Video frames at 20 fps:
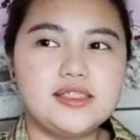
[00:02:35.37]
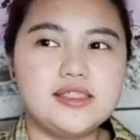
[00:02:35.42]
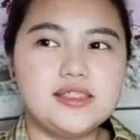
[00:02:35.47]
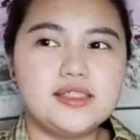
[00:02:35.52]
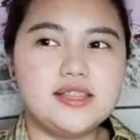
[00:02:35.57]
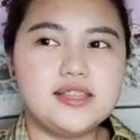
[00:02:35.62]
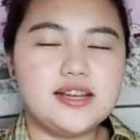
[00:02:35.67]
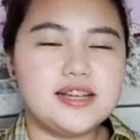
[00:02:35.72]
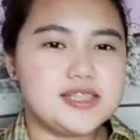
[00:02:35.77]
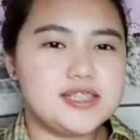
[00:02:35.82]

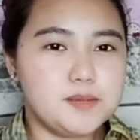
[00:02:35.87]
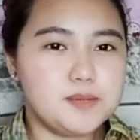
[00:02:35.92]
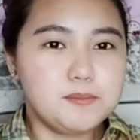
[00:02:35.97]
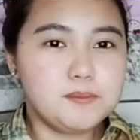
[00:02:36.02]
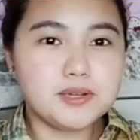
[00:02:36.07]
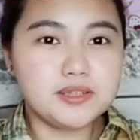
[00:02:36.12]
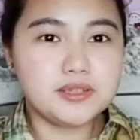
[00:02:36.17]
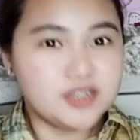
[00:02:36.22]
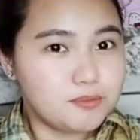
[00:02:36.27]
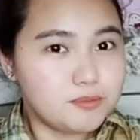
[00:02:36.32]
some
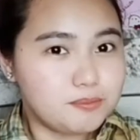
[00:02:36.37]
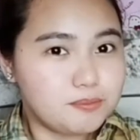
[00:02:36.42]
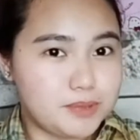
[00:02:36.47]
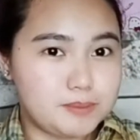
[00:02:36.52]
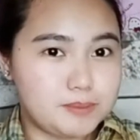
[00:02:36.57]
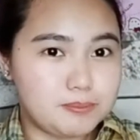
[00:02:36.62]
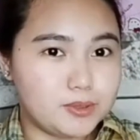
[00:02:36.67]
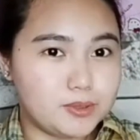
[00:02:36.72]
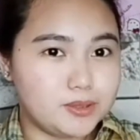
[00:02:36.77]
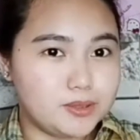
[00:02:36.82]
random
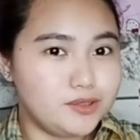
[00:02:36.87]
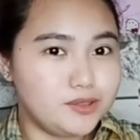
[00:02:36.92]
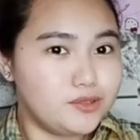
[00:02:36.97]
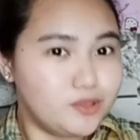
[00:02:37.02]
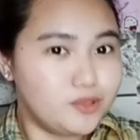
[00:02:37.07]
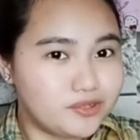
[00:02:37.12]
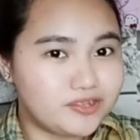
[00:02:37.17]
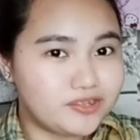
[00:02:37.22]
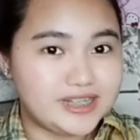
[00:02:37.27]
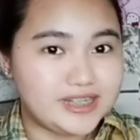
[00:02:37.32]
people you don't
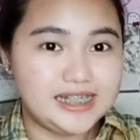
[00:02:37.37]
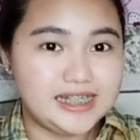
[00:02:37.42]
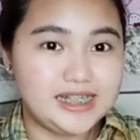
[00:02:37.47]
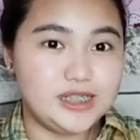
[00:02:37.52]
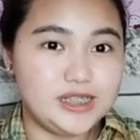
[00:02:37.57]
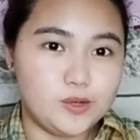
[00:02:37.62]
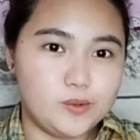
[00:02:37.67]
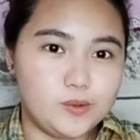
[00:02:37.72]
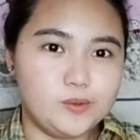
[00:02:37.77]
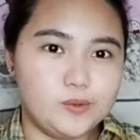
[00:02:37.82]
really
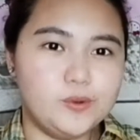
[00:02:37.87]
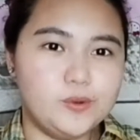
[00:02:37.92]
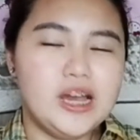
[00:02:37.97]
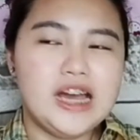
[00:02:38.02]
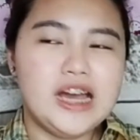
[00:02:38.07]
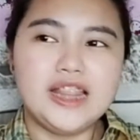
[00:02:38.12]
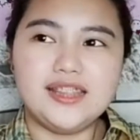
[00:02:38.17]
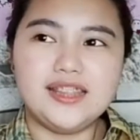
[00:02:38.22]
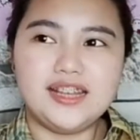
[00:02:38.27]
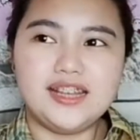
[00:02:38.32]
know,
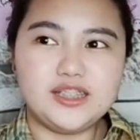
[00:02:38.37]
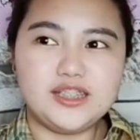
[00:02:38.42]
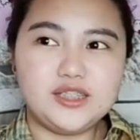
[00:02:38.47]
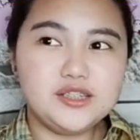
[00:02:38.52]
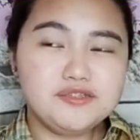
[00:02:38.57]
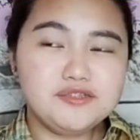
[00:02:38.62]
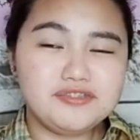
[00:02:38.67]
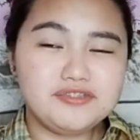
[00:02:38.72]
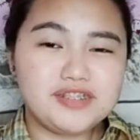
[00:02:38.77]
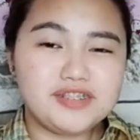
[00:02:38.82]
not your
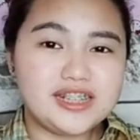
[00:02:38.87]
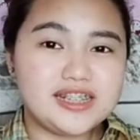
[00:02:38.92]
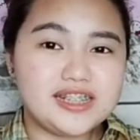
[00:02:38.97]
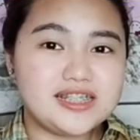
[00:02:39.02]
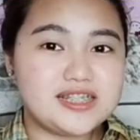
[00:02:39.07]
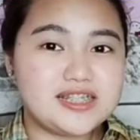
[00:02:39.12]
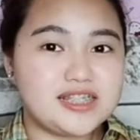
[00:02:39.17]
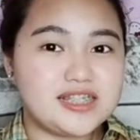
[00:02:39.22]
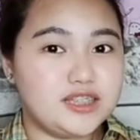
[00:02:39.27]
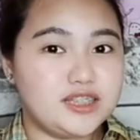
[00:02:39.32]
friends,
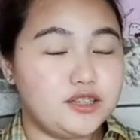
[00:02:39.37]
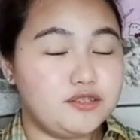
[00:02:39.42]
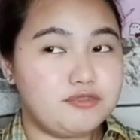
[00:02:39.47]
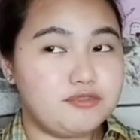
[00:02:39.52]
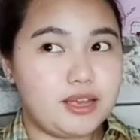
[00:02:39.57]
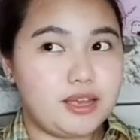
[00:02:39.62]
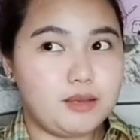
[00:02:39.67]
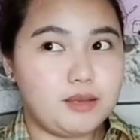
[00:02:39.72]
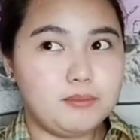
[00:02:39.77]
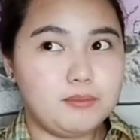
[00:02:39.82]
not your
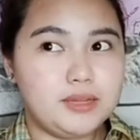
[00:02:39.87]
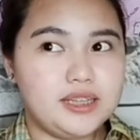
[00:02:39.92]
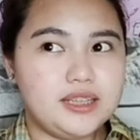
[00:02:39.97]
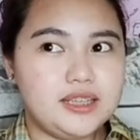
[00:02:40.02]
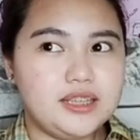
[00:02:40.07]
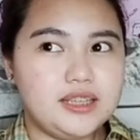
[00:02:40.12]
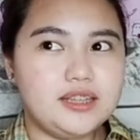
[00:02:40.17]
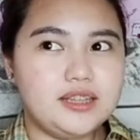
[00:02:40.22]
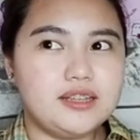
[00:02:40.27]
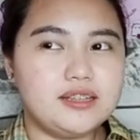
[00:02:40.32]
family,
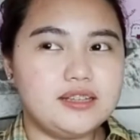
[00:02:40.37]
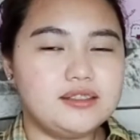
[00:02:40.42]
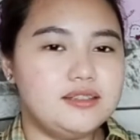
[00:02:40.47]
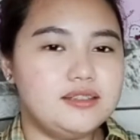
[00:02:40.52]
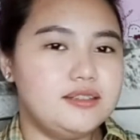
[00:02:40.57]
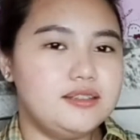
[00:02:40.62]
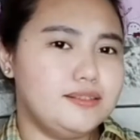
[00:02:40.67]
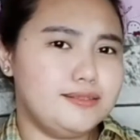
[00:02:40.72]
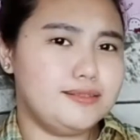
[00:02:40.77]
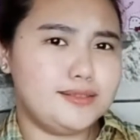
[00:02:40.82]
not,
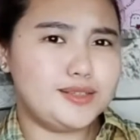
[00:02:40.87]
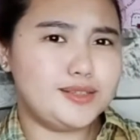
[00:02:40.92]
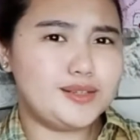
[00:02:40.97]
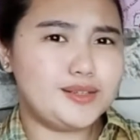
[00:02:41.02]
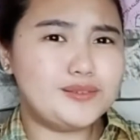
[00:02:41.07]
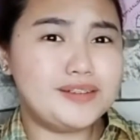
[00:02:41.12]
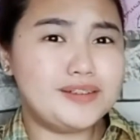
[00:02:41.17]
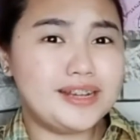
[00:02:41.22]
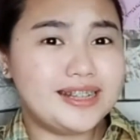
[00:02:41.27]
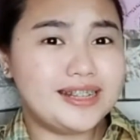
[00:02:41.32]
you know,
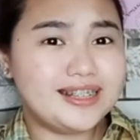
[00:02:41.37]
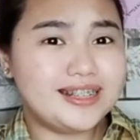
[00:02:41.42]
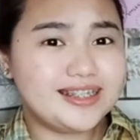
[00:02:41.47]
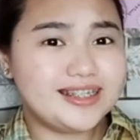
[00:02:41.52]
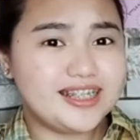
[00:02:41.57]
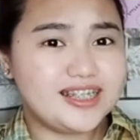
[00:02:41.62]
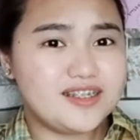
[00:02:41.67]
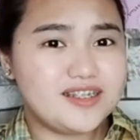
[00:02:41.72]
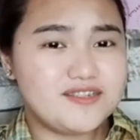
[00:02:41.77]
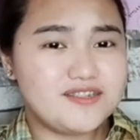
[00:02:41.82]

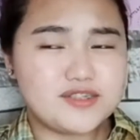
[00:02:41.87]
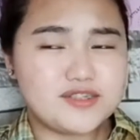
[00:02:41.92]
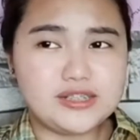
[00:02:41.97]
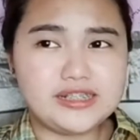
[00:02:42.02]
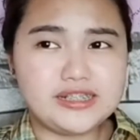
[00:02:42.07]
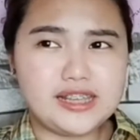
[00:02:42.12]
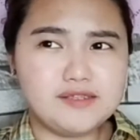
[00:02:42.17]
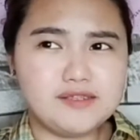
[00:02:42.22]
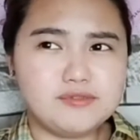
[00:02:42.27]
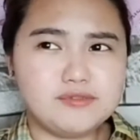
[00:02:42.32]
relatives or
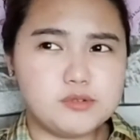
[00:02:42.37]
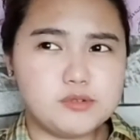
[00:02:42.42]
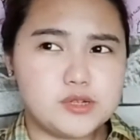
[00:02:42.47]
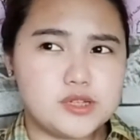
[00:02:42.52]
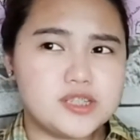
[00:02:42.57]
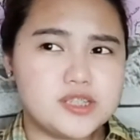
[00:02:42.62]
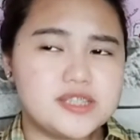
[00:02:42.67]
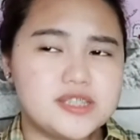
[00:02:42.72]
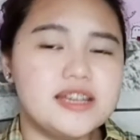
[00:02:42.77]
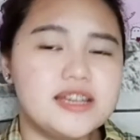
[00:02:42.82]
neighbors,
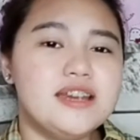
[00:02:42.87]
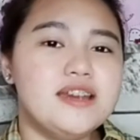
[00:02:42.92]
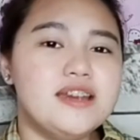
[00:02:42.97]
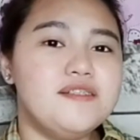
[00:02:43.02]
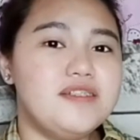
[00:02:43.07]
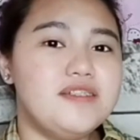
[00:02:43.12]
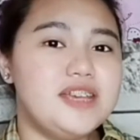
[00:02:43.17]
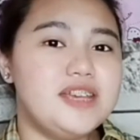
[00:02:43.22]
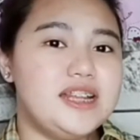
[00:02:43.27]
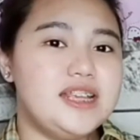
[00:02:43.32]

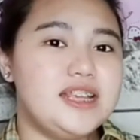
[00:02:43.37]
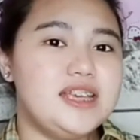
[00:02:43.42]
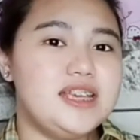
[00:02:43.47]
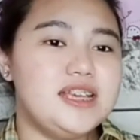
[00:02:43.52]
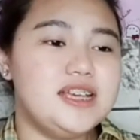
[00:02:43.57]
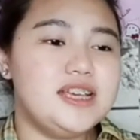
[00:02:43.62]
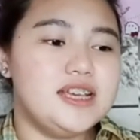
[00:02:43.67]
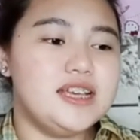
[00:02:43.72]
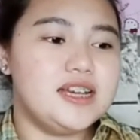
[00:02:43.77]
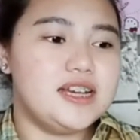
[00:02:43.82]
really
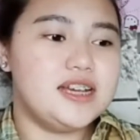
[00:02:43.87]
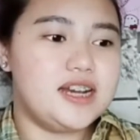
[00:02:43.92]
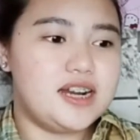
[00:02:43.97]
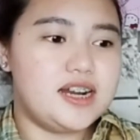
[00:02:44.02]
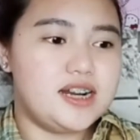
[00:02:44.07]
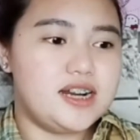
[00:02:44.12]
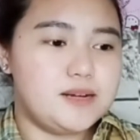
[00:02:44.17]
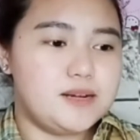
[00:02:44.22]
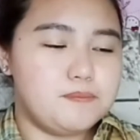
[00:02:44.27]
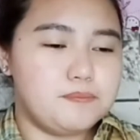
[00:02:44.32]

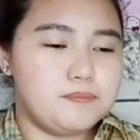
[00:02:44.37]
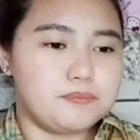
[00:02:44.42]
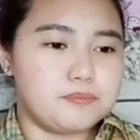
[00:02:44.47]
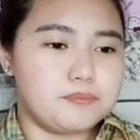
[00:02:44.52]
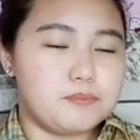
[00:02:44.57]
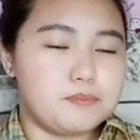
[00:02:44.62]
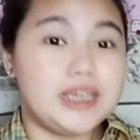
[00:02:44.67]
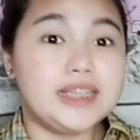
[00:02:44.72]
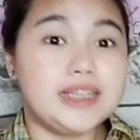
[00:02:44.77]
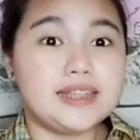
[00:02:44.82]

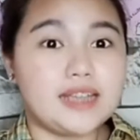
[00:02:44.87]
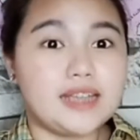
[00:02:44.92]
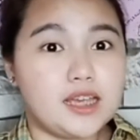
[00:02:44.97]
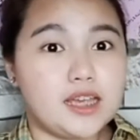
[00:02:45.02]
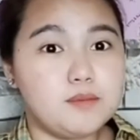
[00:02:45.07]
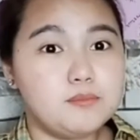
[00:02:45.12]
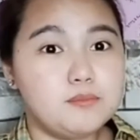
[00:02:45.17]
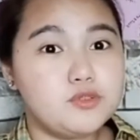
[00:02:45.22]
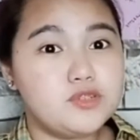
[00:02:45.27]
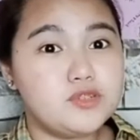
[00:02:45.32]
make time
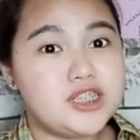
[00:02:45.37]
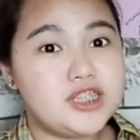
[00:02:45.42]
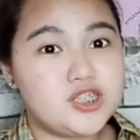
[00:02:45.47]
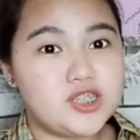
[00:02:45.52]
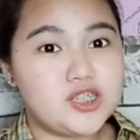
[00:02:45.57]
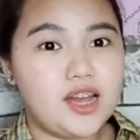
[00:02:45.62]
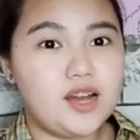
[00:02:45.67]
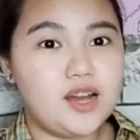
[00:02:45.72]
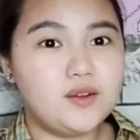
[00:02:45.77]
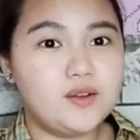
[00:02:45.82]
to reach
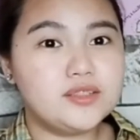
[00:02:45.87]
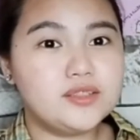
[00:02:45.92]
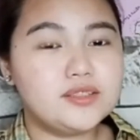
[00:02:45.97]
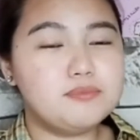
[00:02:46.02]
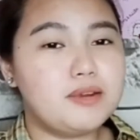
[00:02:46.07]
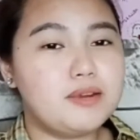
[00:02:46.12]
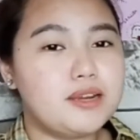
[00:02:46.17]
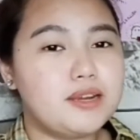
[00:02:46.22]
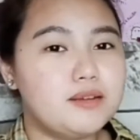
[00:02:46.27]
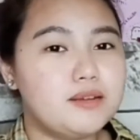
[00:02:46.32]
out
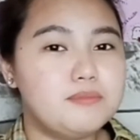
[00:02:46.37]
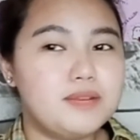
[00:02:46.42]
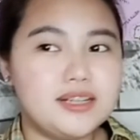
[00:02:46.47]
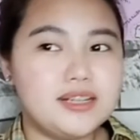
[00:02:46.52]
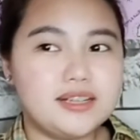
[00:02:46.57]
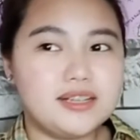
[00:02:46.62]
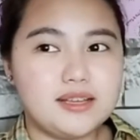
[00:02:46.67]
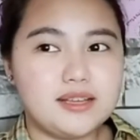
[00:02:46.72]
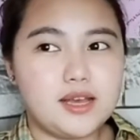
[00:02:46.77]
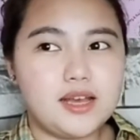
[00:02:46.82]
para
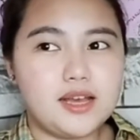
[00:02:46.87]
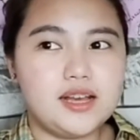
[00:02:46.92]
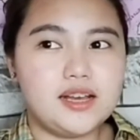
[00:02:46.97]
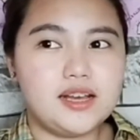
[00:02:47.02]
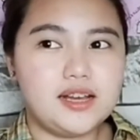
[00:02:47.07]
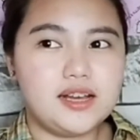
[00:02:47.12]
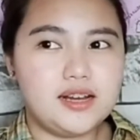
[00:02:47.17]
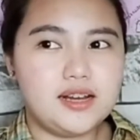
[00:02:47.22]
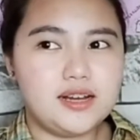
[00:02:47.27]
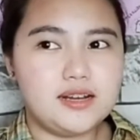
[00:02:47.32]

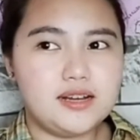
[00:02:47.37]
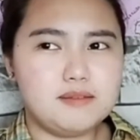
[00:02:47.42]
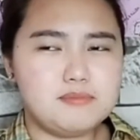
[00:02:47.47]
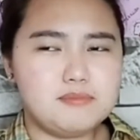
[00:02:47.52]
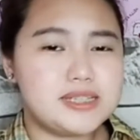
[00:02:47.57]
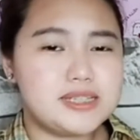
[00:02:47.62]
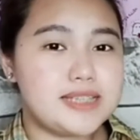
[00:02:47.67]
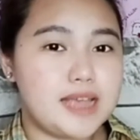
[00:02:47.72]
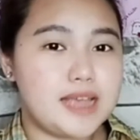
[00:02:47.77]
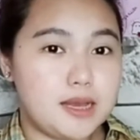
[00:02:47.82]

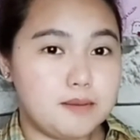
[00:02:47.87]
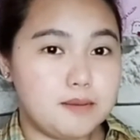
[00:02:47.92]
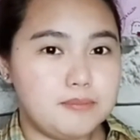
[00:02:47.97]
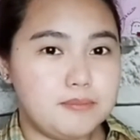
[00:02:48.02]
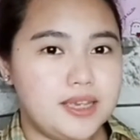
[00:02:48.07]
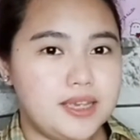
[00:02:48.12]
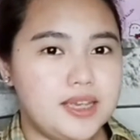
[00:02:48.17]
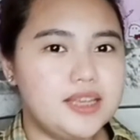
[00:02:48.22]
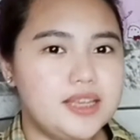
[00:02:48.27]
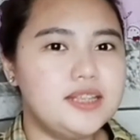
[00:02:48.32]

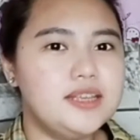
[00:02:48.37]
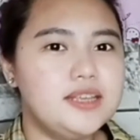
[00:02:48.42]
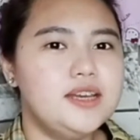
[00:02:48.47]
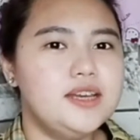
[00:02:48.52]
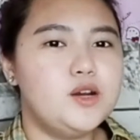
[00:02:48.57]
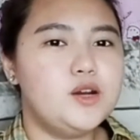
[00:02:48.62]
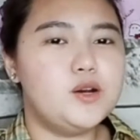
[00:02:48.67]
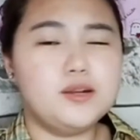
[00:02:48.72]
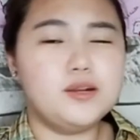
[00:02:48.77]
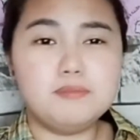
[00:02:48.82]
magsabi
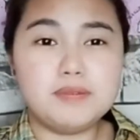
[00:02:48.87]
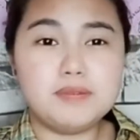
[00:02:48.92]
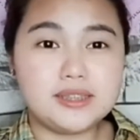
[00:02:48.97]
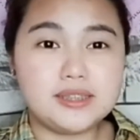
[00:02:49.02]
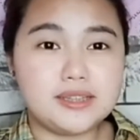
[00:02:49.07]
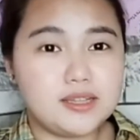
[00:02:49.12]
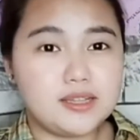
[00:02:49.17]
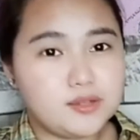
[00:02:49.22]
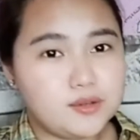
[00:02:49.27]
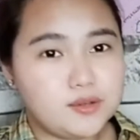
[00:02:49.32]
or
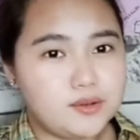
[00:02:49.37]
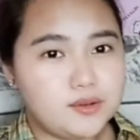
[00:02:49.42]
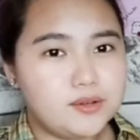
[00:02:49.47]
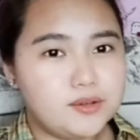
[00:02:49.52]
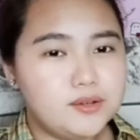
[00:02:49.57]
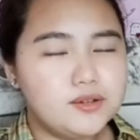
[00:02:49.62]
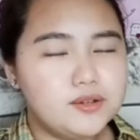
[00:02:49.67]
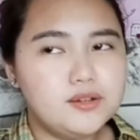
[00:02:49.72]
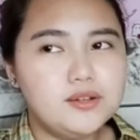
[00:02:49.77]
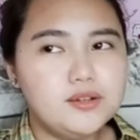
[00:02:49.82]
magtanong,
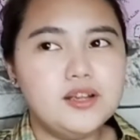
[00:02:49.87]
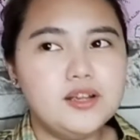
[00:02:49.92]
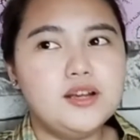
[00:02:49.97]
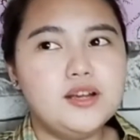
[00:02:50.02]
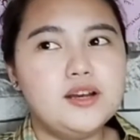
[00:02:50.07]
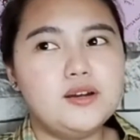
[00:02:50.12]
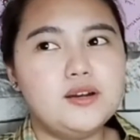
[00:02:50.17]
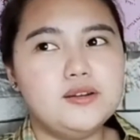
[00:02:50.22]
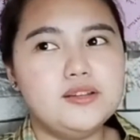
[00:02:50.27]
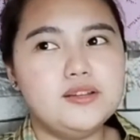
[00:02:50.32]
or
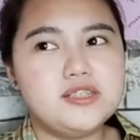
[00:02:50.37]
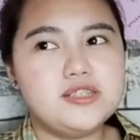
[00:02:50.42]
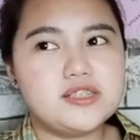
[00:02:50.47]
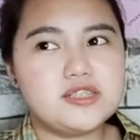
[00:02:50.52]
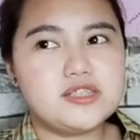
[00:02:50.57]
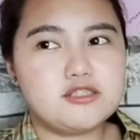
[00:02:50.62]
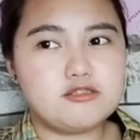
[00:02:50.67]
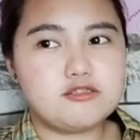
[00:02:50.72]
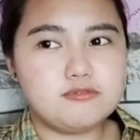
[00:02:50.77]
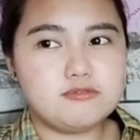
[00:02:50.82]
just
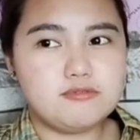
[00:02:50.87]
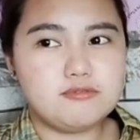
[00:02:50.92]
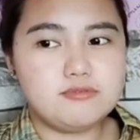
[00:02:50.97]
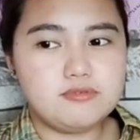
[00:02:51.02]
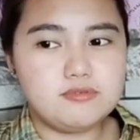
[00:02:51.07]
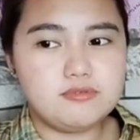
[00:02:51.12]
to